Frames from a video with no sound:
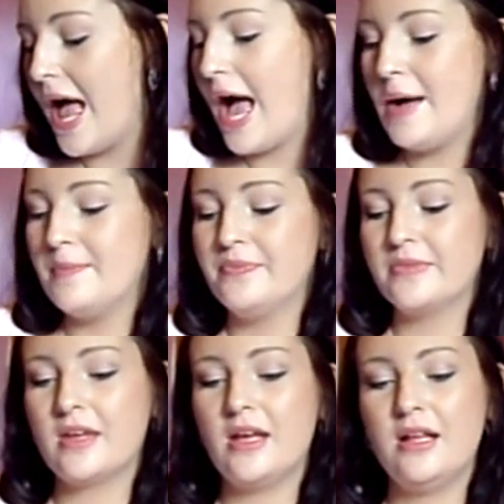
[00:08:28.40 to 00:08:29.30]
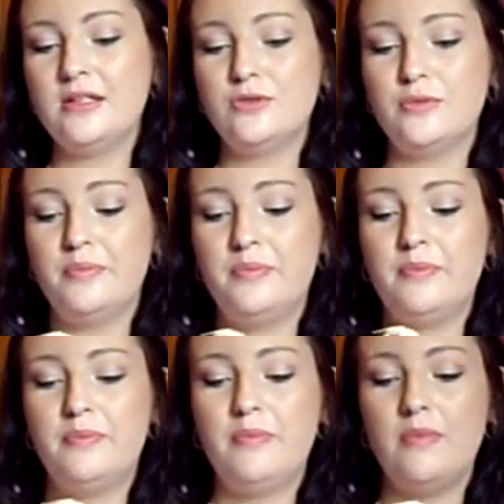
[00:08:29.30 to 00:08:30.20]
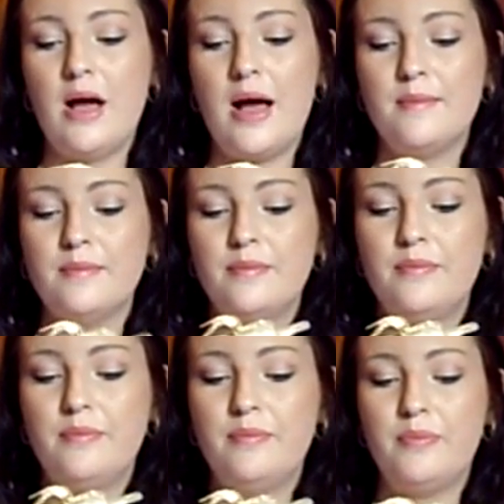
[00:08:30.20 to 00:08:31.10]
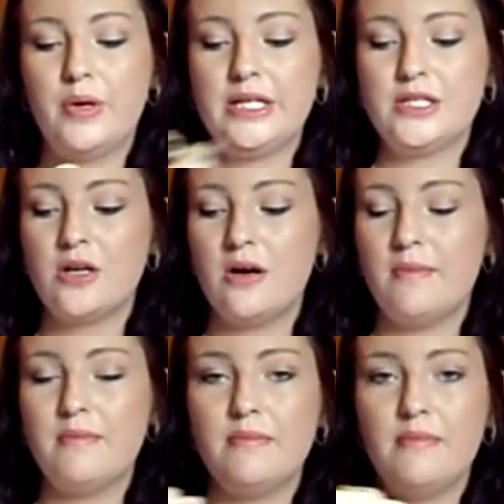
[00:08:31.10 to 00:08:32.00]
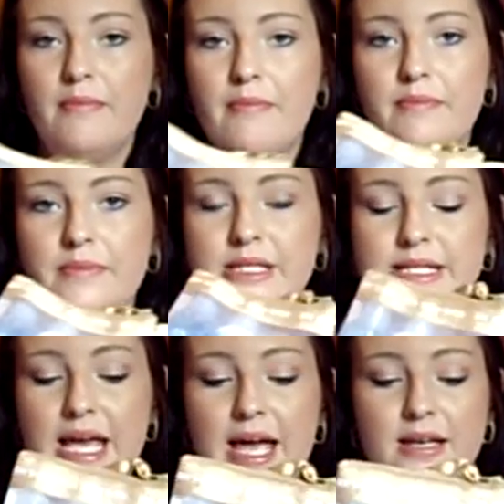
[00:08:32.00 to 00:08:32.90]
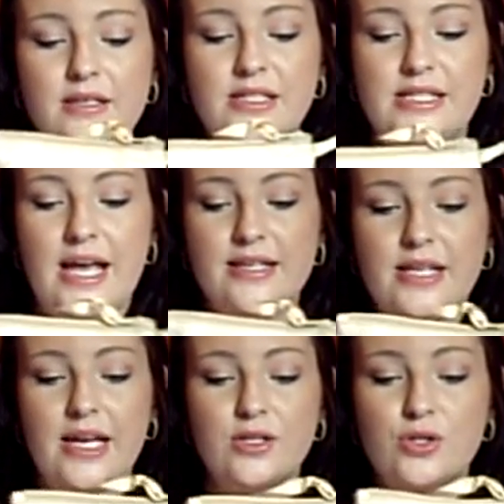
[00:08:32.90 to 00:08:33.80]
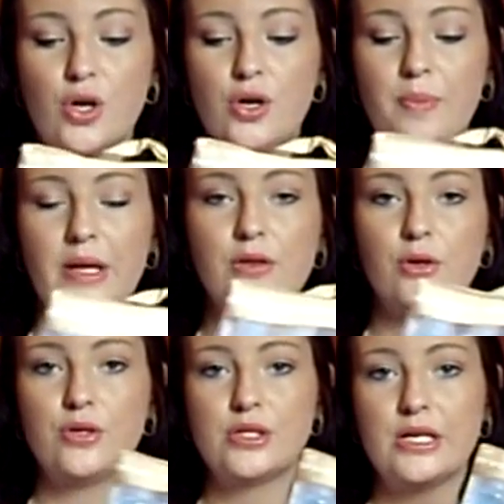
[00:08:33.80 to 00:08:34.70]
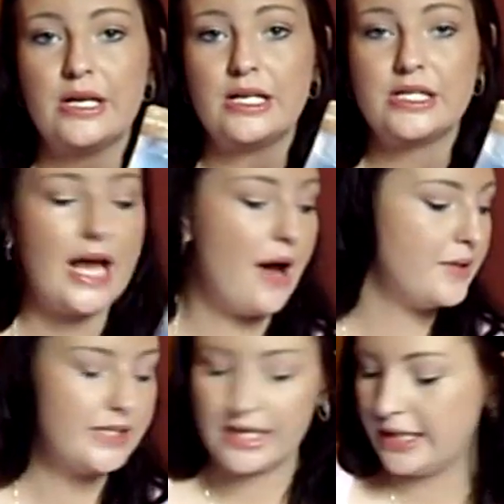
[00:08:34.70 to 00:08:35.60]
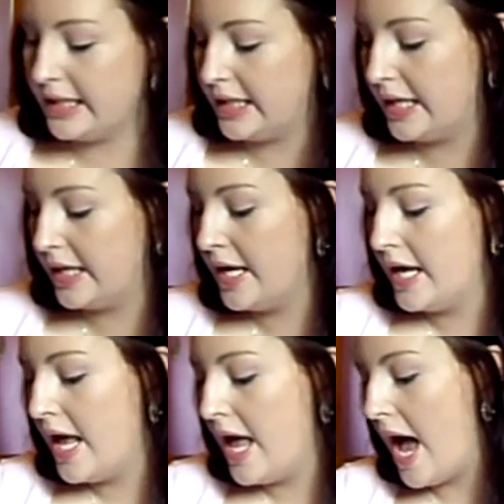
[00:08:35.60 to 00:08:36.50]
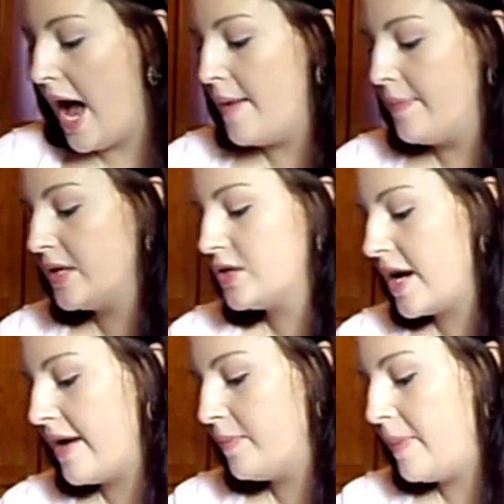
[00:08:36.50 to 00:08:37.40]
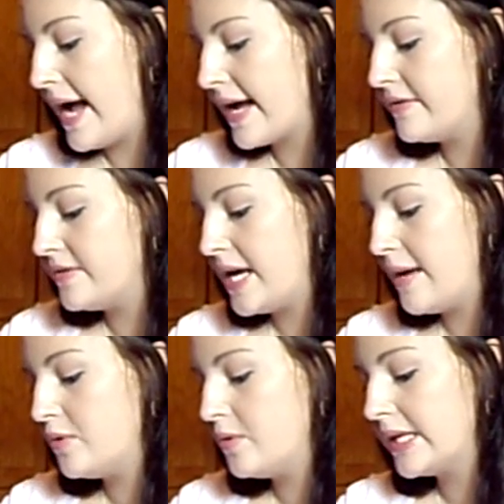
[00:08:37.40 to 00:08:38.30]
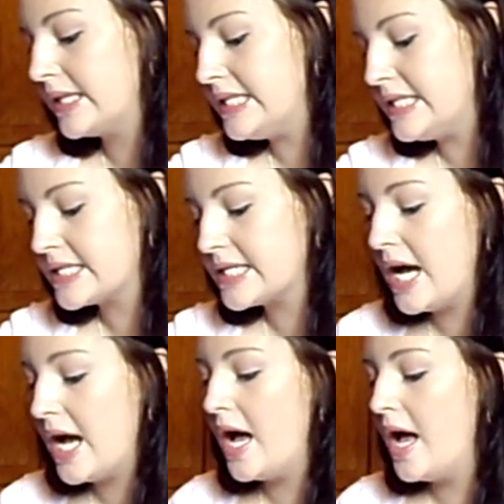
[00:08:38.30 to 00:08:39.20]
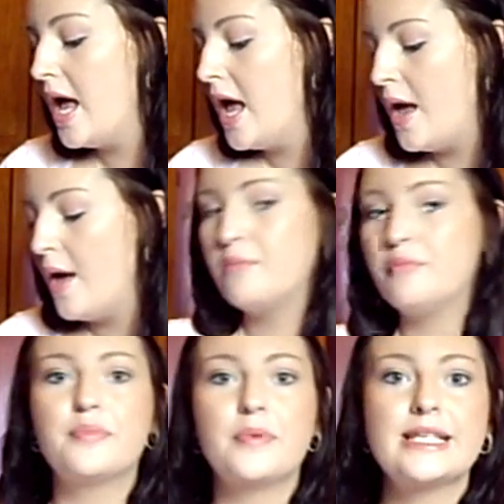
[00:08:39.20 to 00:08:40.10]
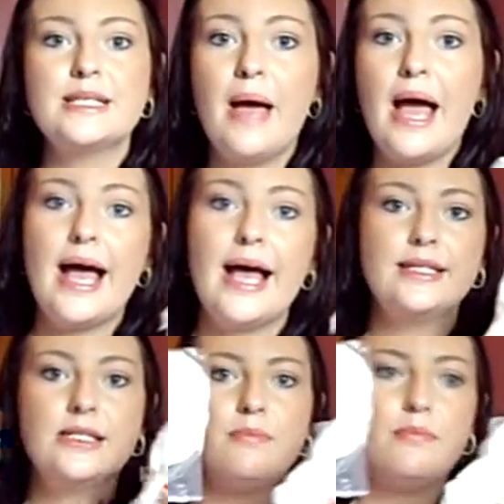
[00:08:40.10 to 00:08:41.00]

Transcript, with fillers: um, a little um, body shop set. Just has like soap and lotion and shower gel in it. Um, a travel pack of shampoo and conditioner, breast pads,